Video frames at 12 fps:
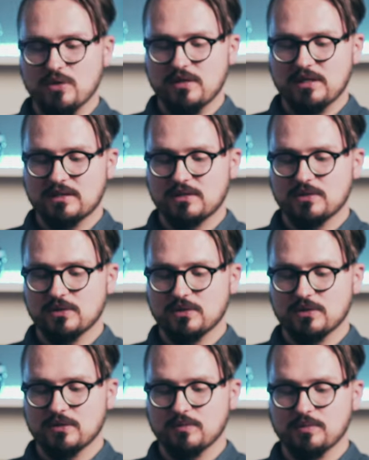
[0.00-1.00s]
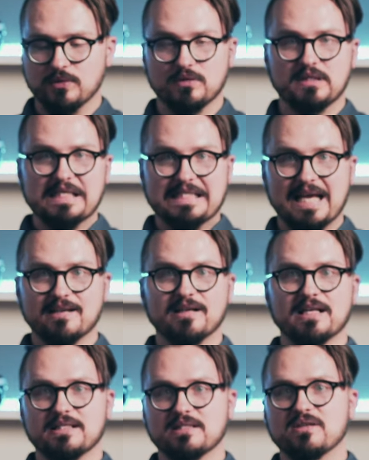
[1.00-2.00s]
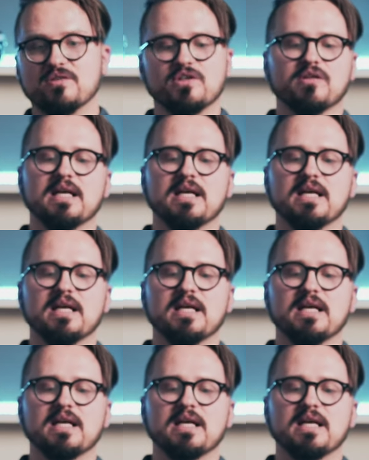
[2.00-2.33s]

you need to put the sunglasses on your